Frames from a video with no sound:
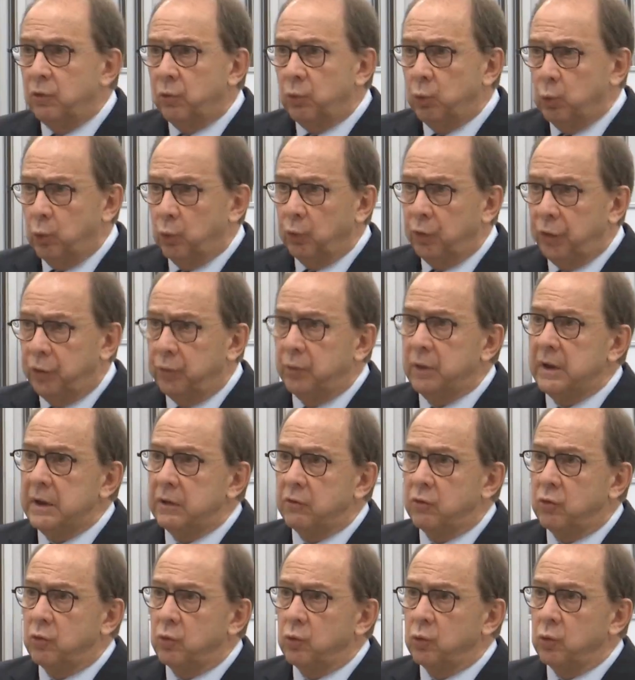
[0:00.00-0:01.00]
Rule
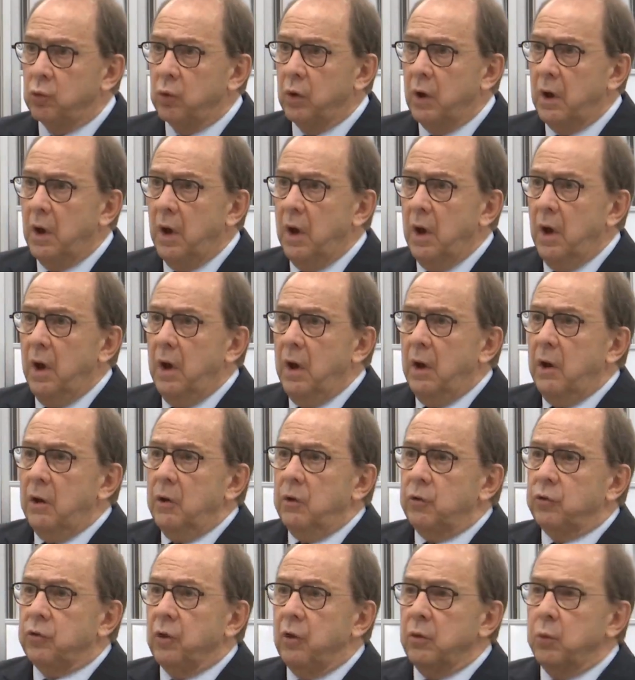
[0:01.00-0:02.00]
3.2.
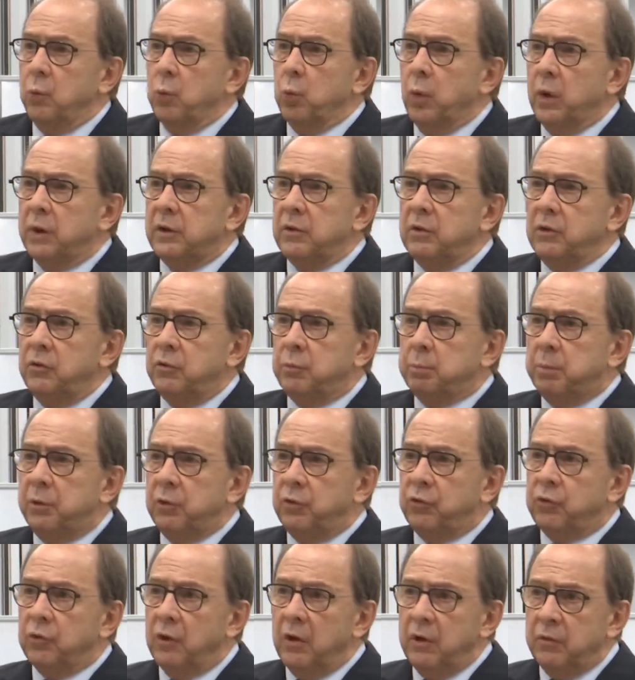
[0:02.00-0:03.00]
So what is
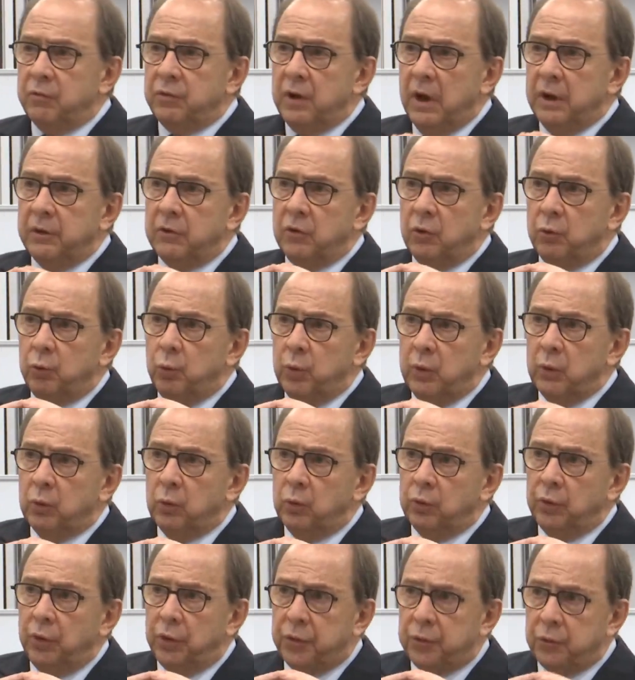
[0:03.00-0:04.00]
preserved under Rule
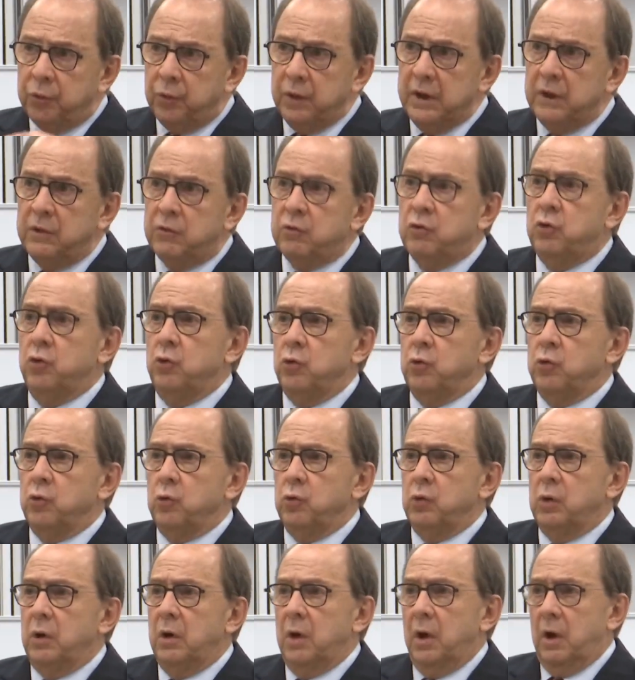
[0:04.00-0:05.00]
3.2,
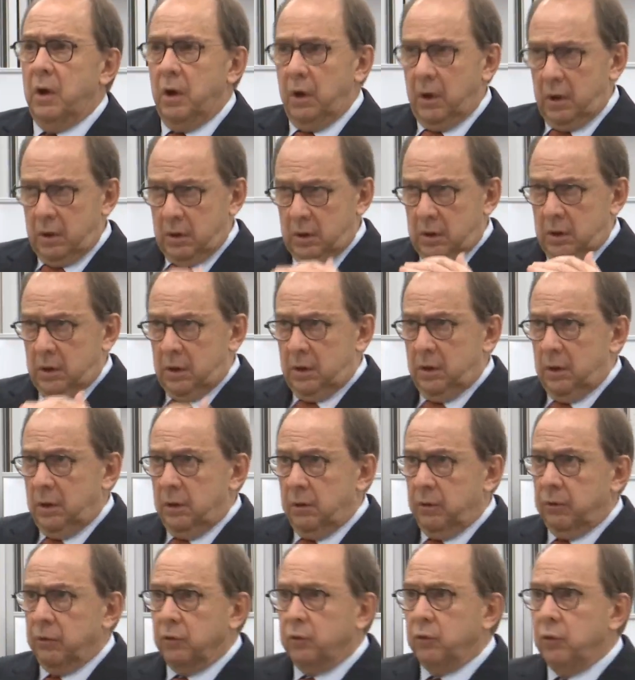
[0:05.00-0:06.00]

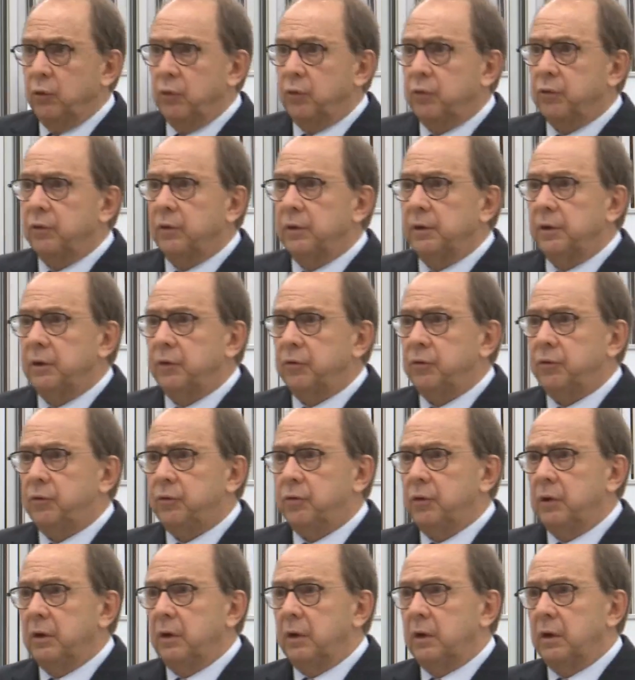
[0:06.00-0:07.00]
the truthfulness
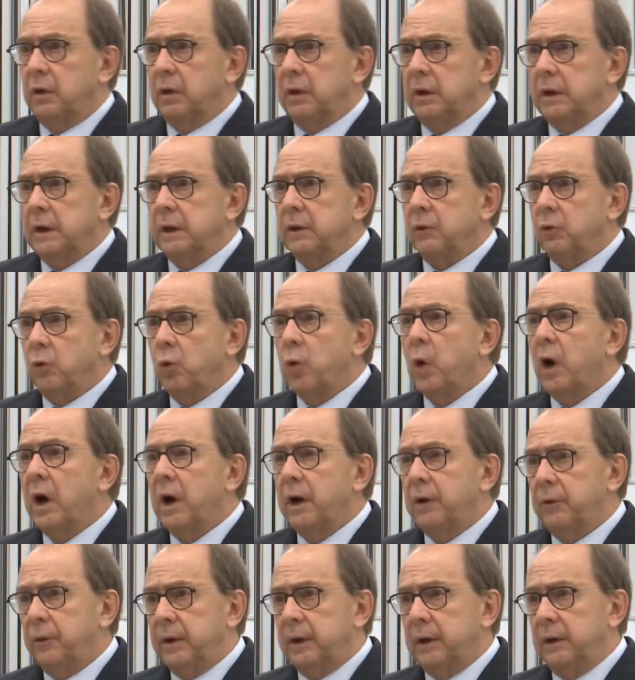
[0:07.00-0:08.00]

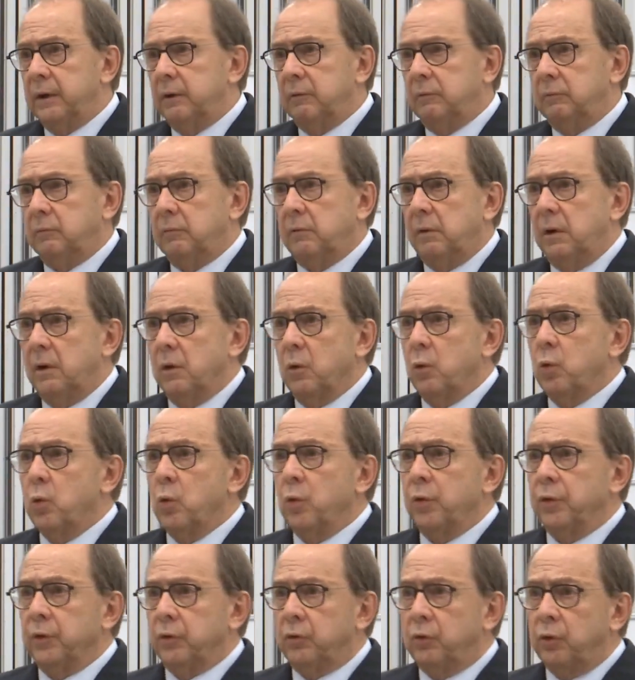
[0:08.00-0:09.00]
inquiry or
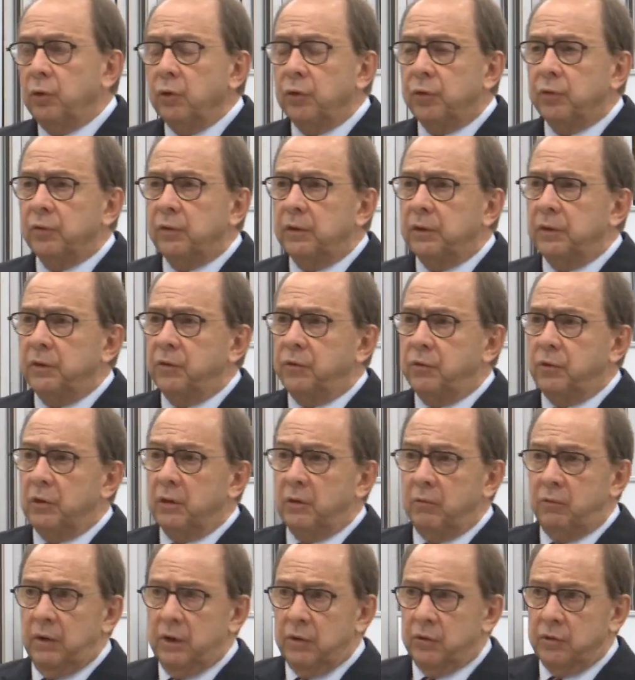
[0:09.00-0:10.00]
the truthfulness
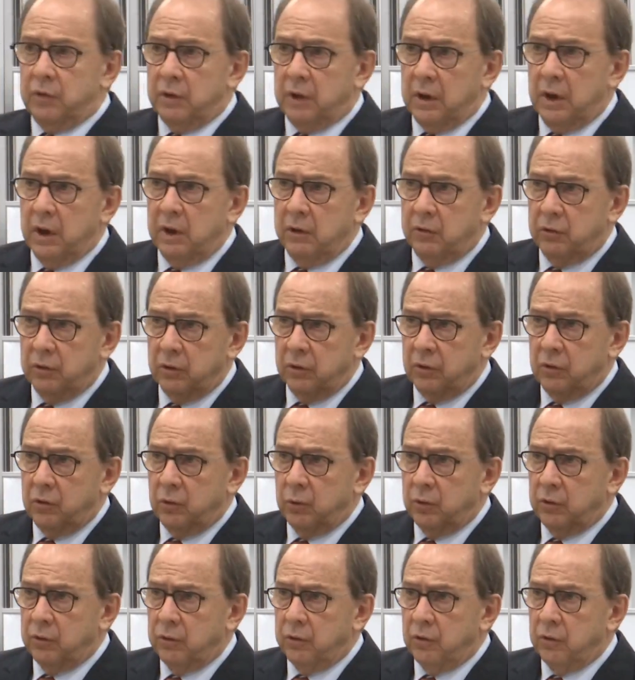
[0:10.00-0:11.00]
investigation to
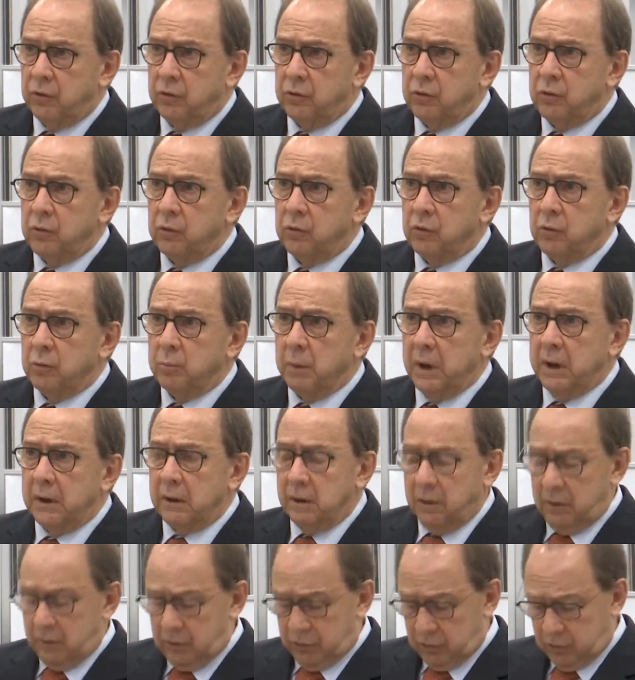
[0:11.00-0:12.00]
assist you to make
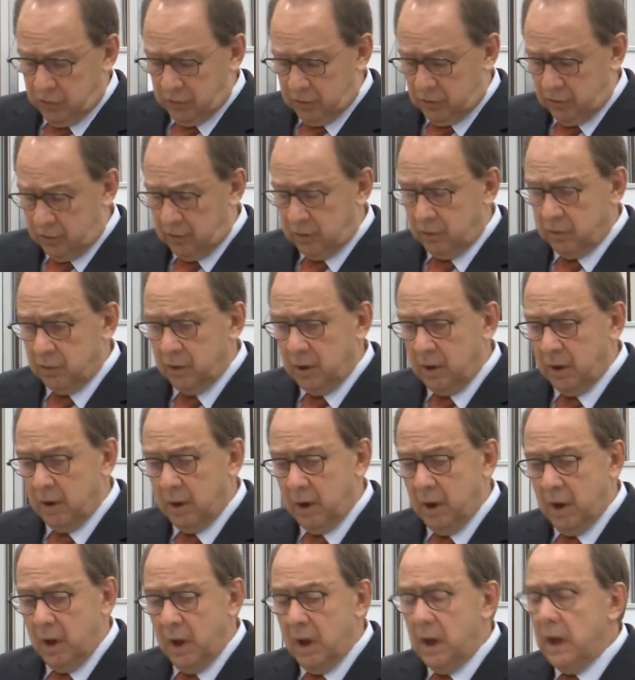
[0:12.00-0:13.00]
a decision, Chair,
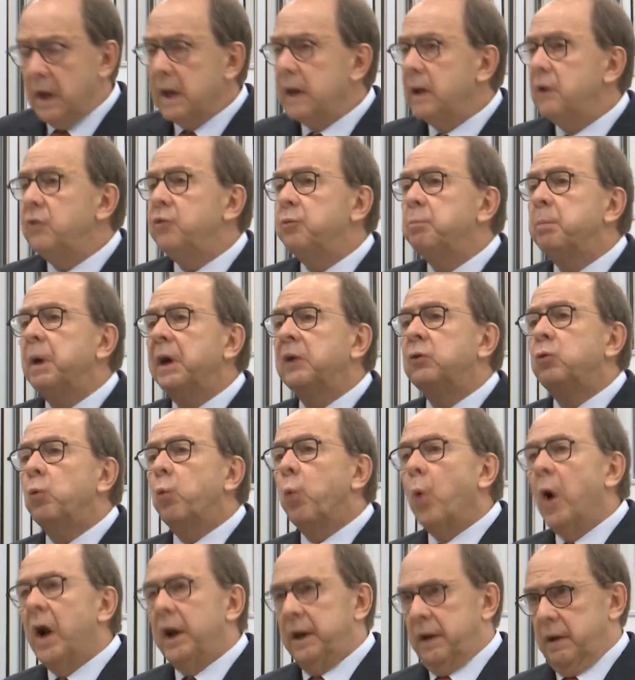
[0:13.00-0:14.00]
is but
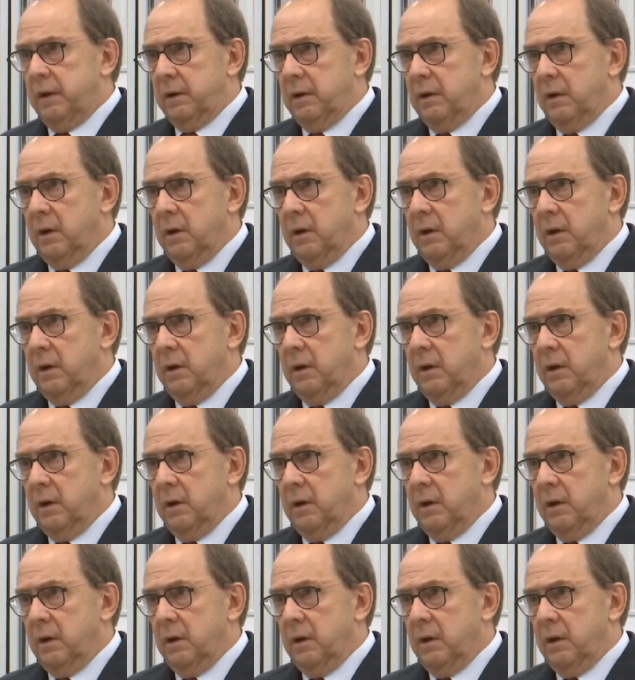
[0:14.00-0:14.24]
one